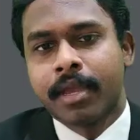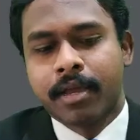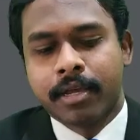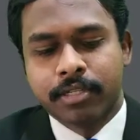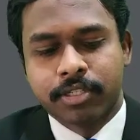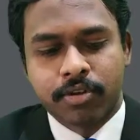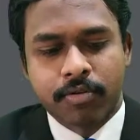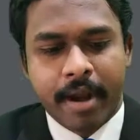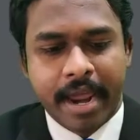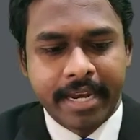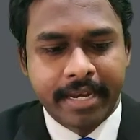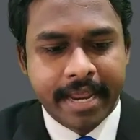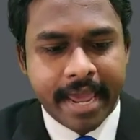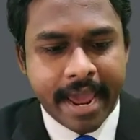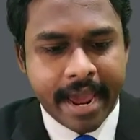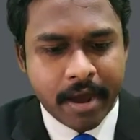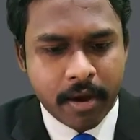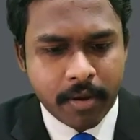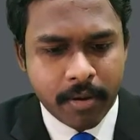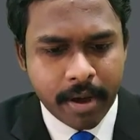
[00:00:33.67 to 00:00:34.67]
So right
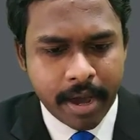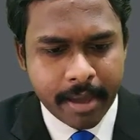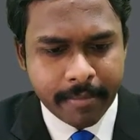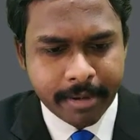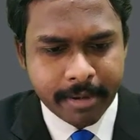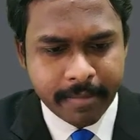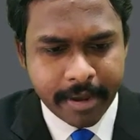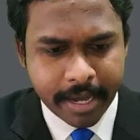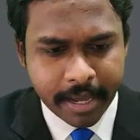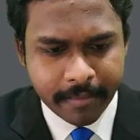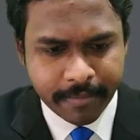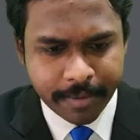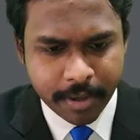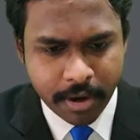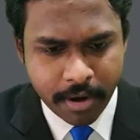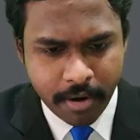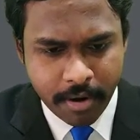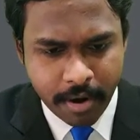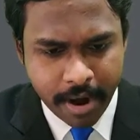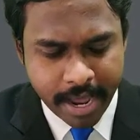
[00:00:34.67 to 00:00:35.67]
now, I'm in my
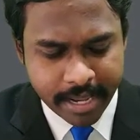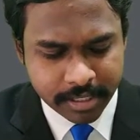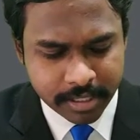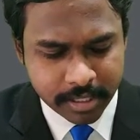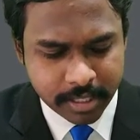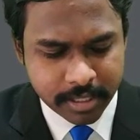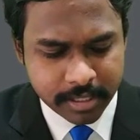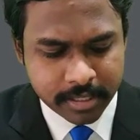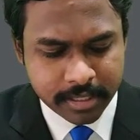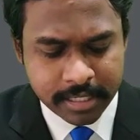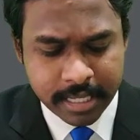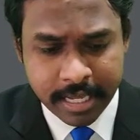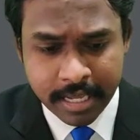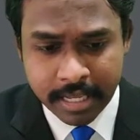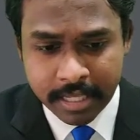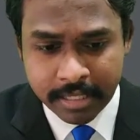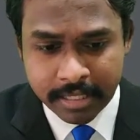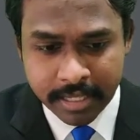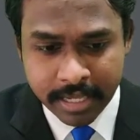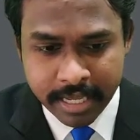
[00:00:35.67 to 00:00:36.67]
computer. As you can
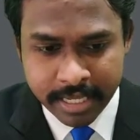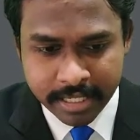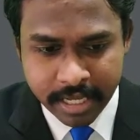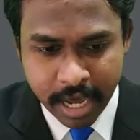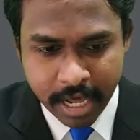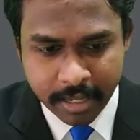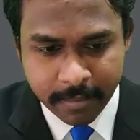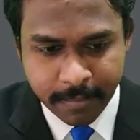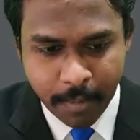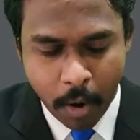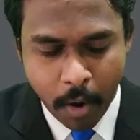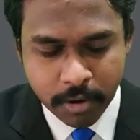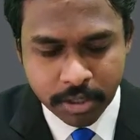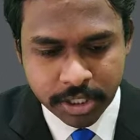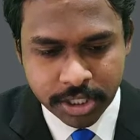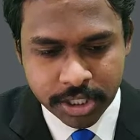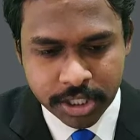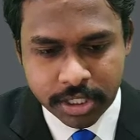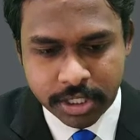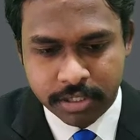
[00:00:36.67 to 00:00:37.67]
see, these are the
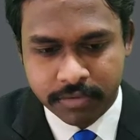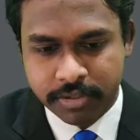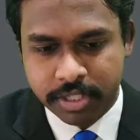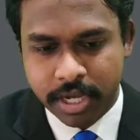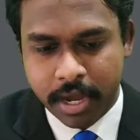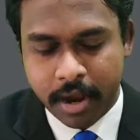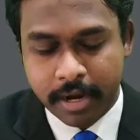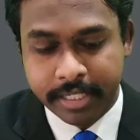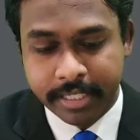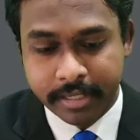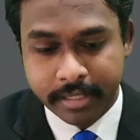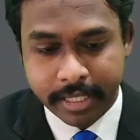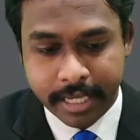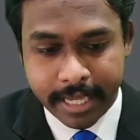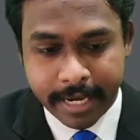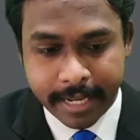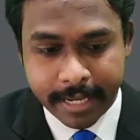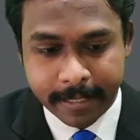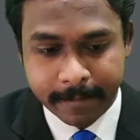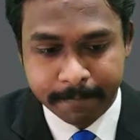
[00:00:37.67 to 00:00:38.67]
portions which are
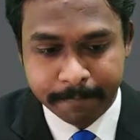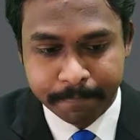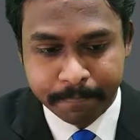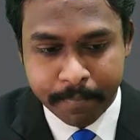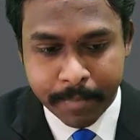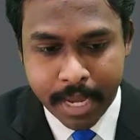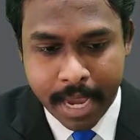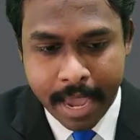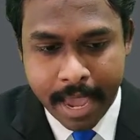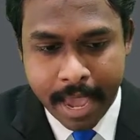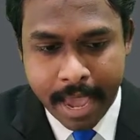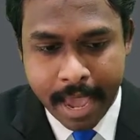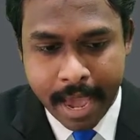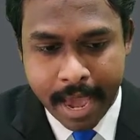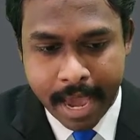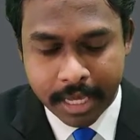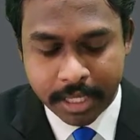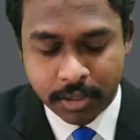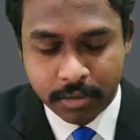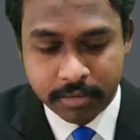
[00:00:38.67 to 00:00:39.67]
deleted.
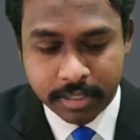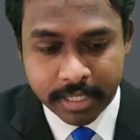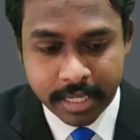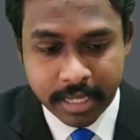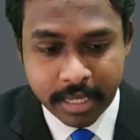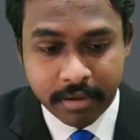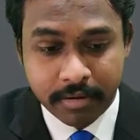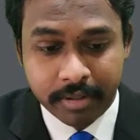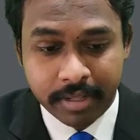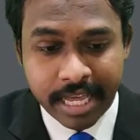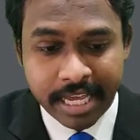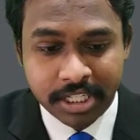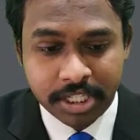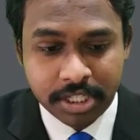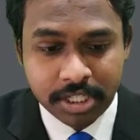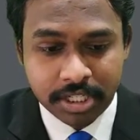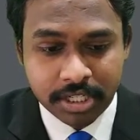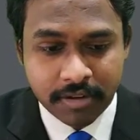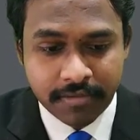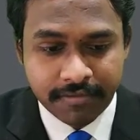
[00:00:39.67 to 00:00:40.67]
You see
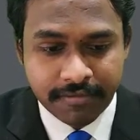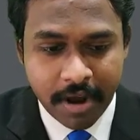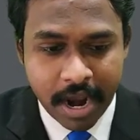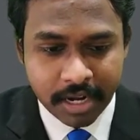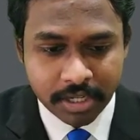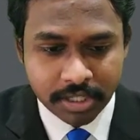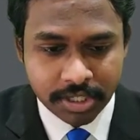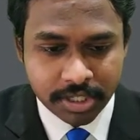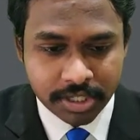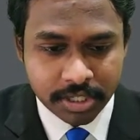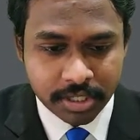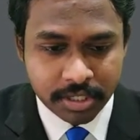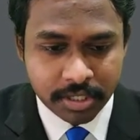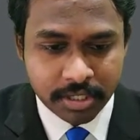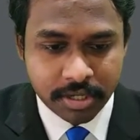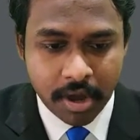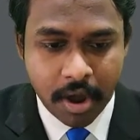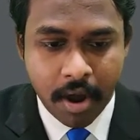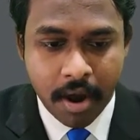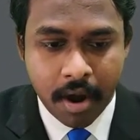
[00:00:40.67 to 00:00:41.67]
relations and
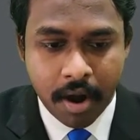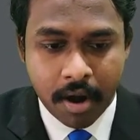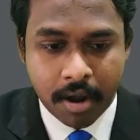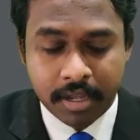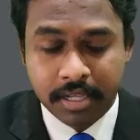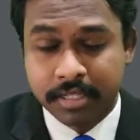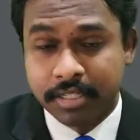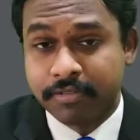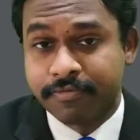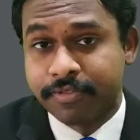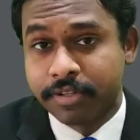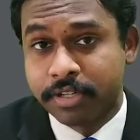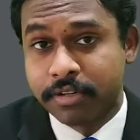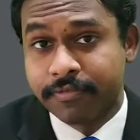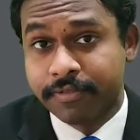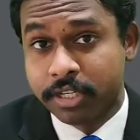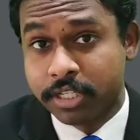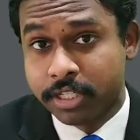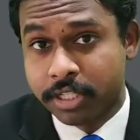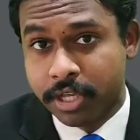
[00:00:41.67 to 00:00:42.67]
functions is the
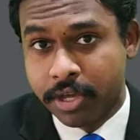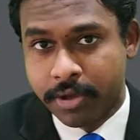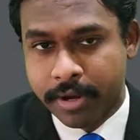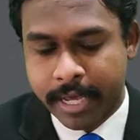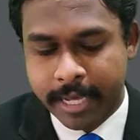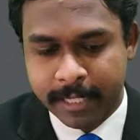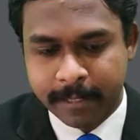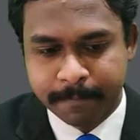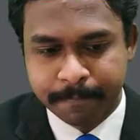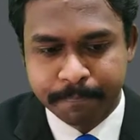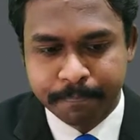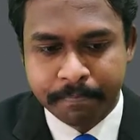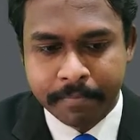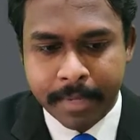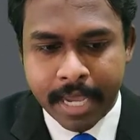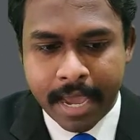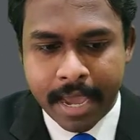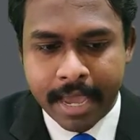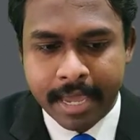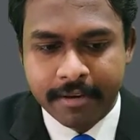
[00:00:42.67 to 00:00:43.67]
first unit,
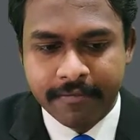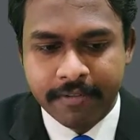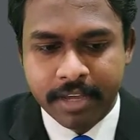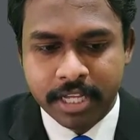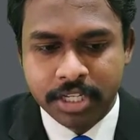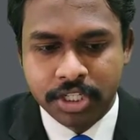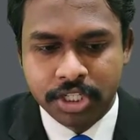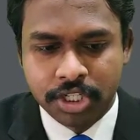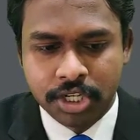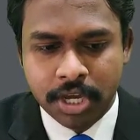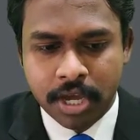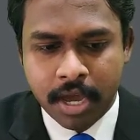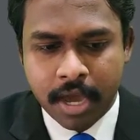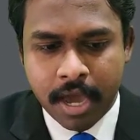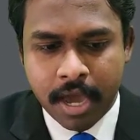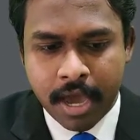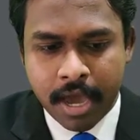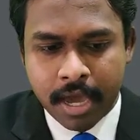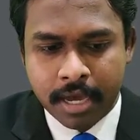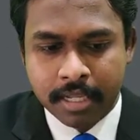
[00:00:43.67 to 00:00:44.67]
in which
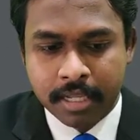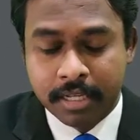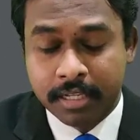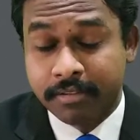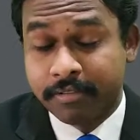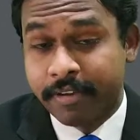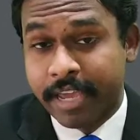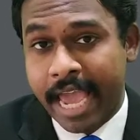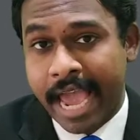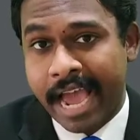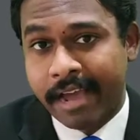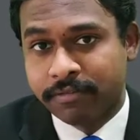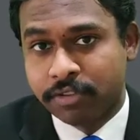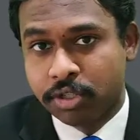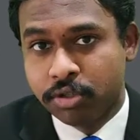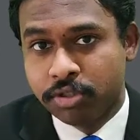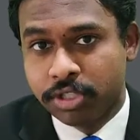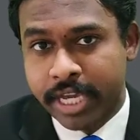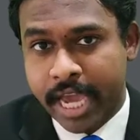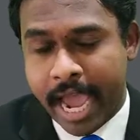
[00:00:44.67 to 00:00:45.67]
we have
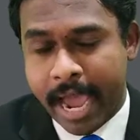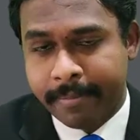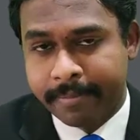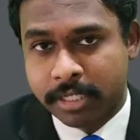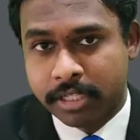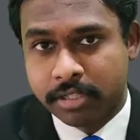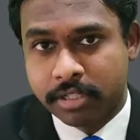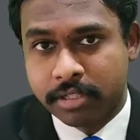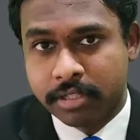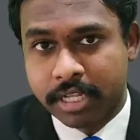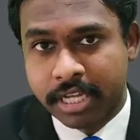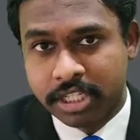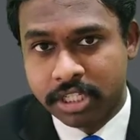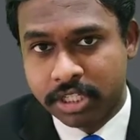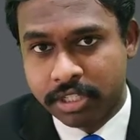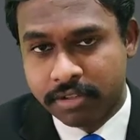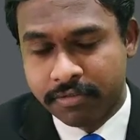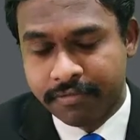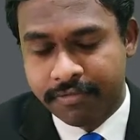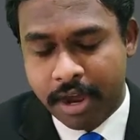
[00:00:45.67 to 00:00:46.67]
two chapters,
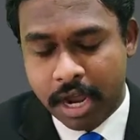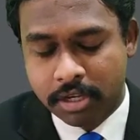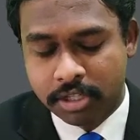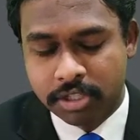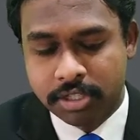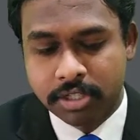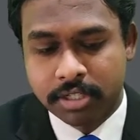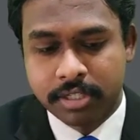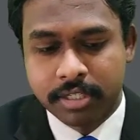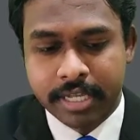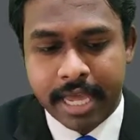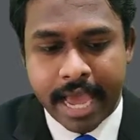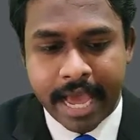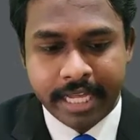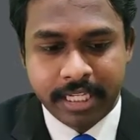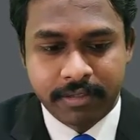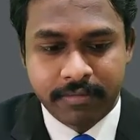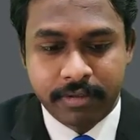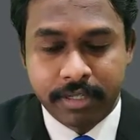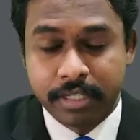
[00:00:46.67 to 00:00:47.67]
relations and functions,
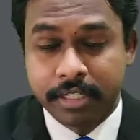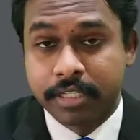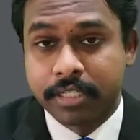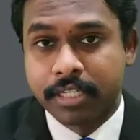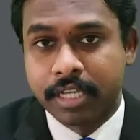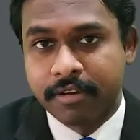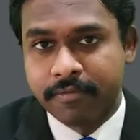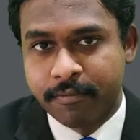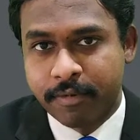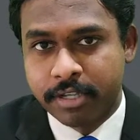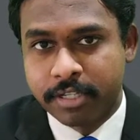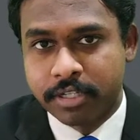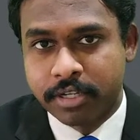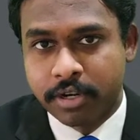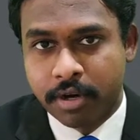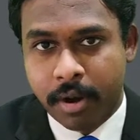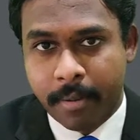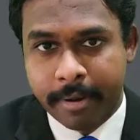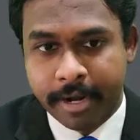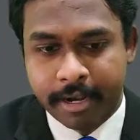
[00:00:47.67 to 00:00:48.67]
as well as the inverse
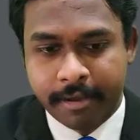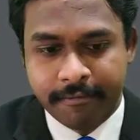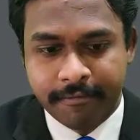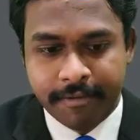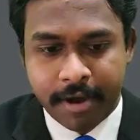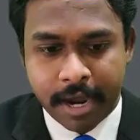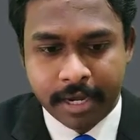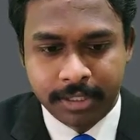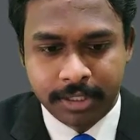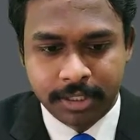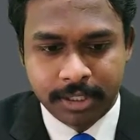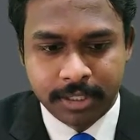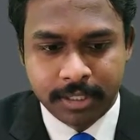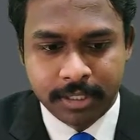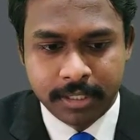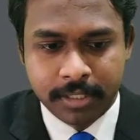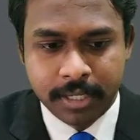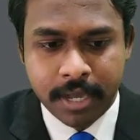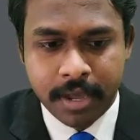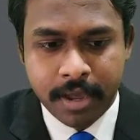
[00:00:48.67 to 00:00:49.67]
trigonometric
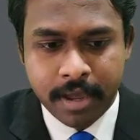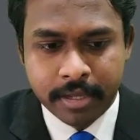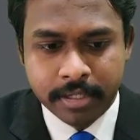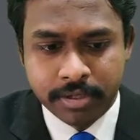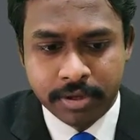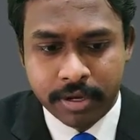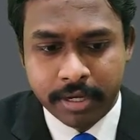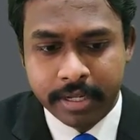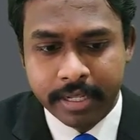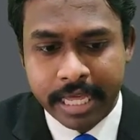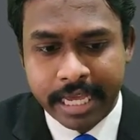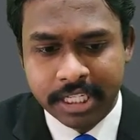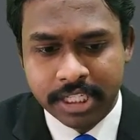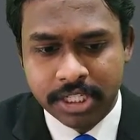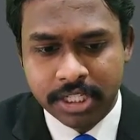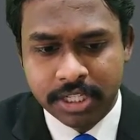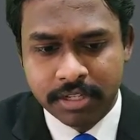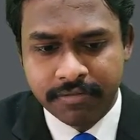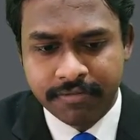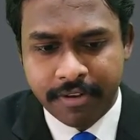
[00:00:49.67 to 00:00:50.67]
functions. So in
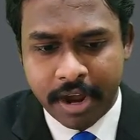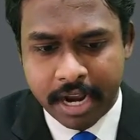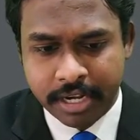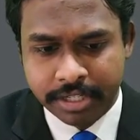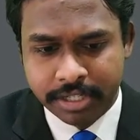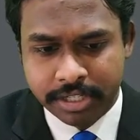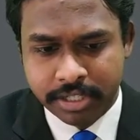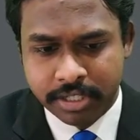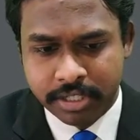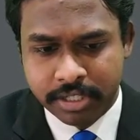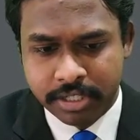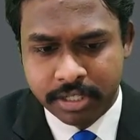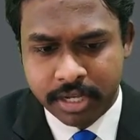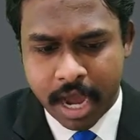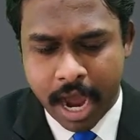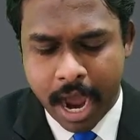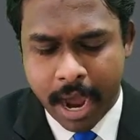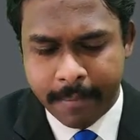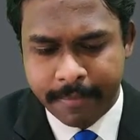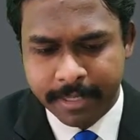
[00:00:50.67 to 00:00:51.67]
relations and functions,
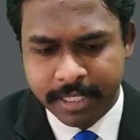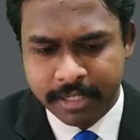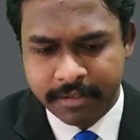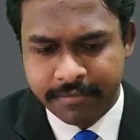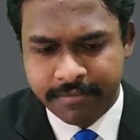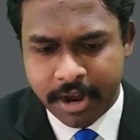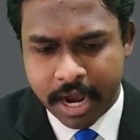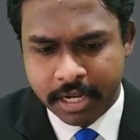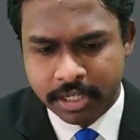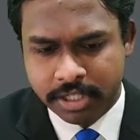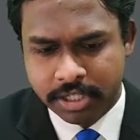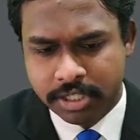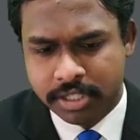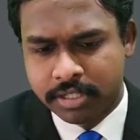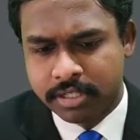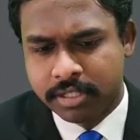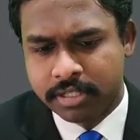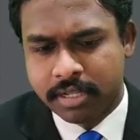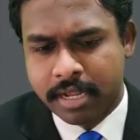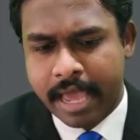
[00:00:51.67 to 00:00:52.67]
composite
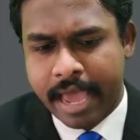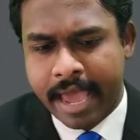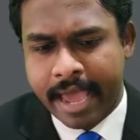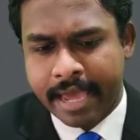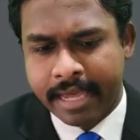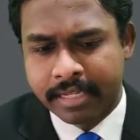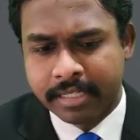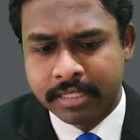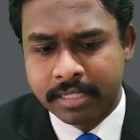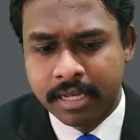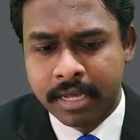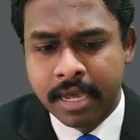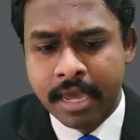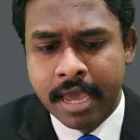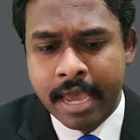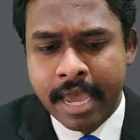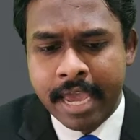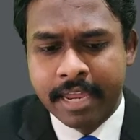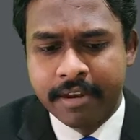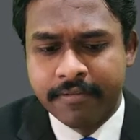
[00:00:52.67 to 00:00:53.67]
functions and
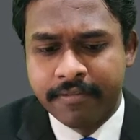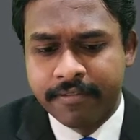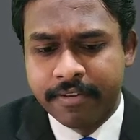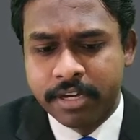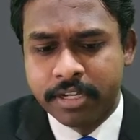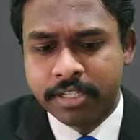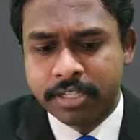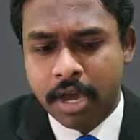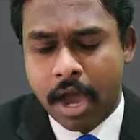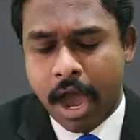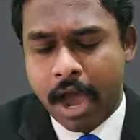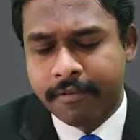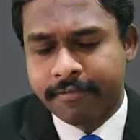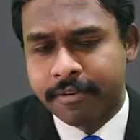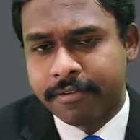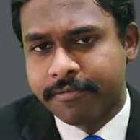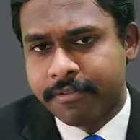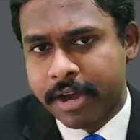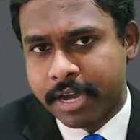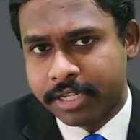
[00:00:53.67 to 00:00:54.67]
inverse of
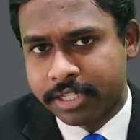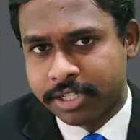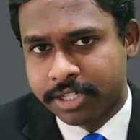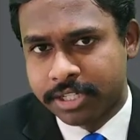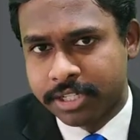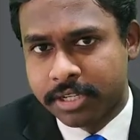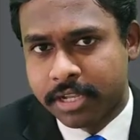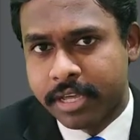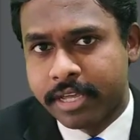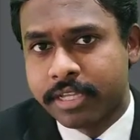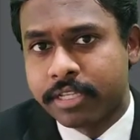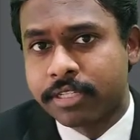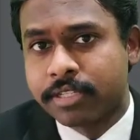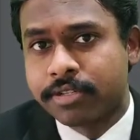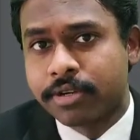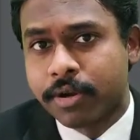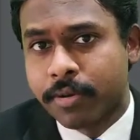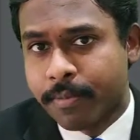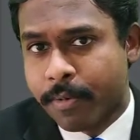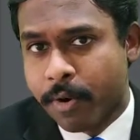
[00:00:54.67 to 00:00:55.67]
a function
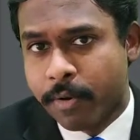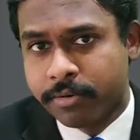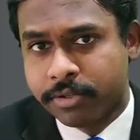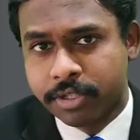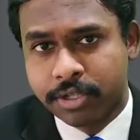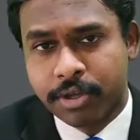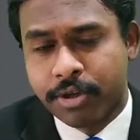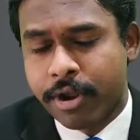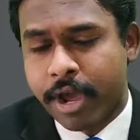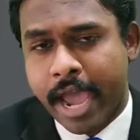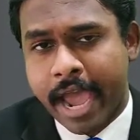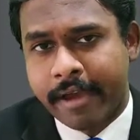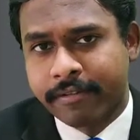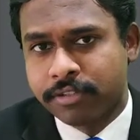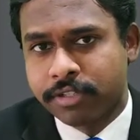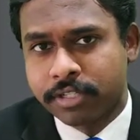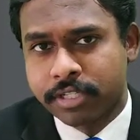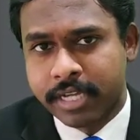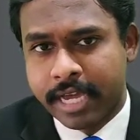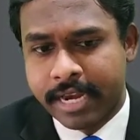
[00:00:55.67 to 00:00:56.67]
is removed. So you don't have
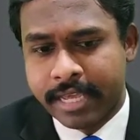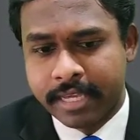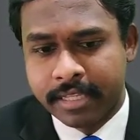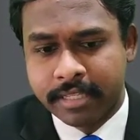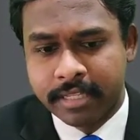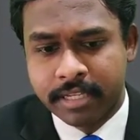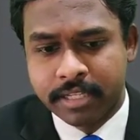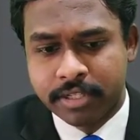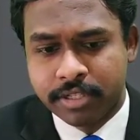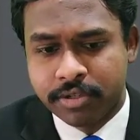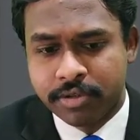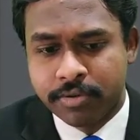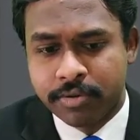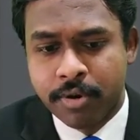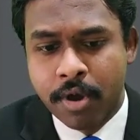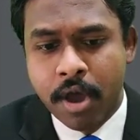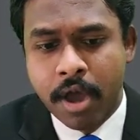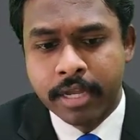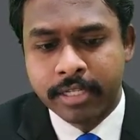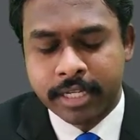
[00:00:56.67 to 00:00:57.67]
to study these
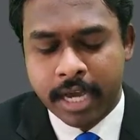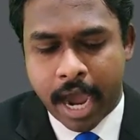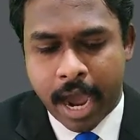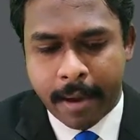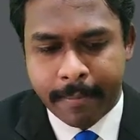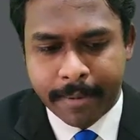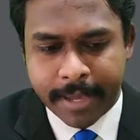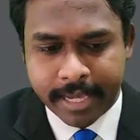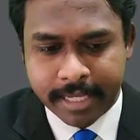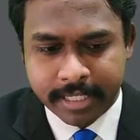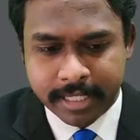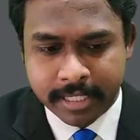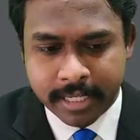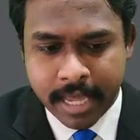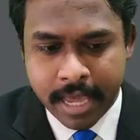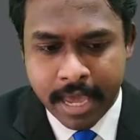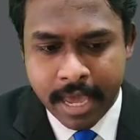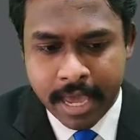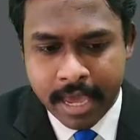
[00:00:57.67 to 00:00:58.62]
two topics.